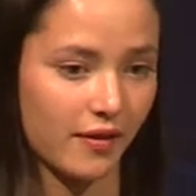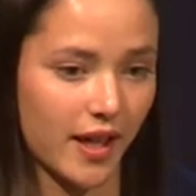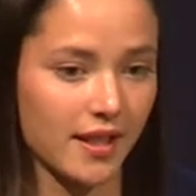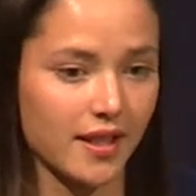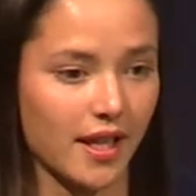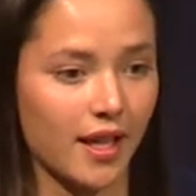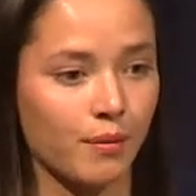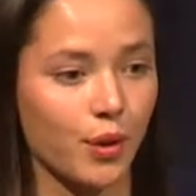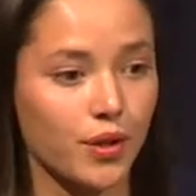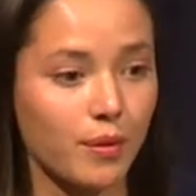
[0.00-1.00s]
device,
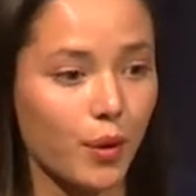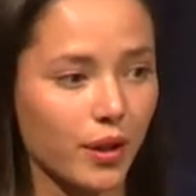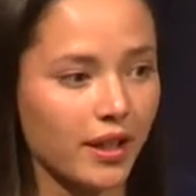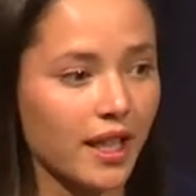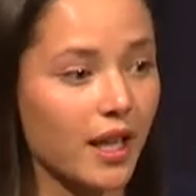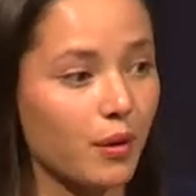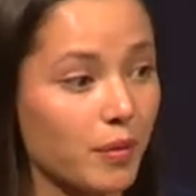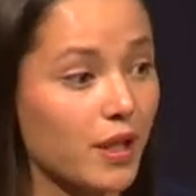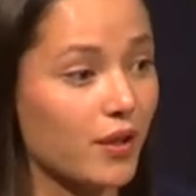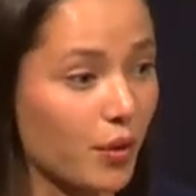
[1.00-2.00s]
and most importantly, it would
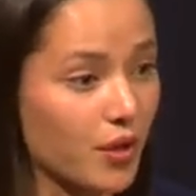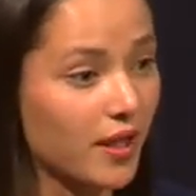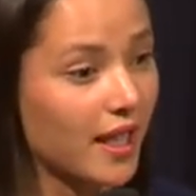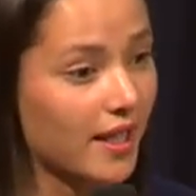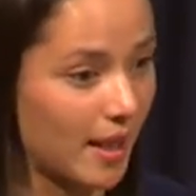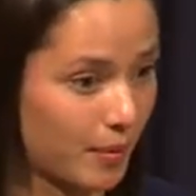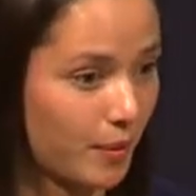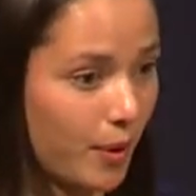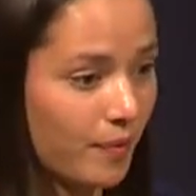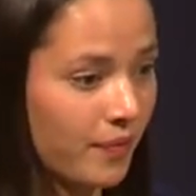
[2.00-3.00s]
be socially
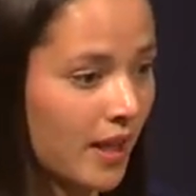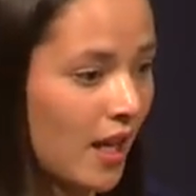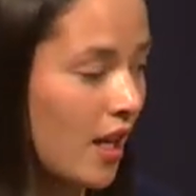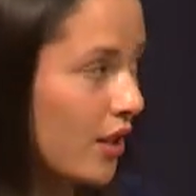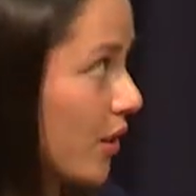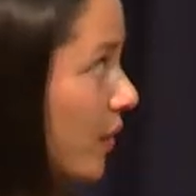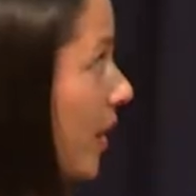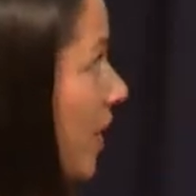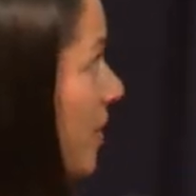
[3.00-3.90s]
acceptable. So here are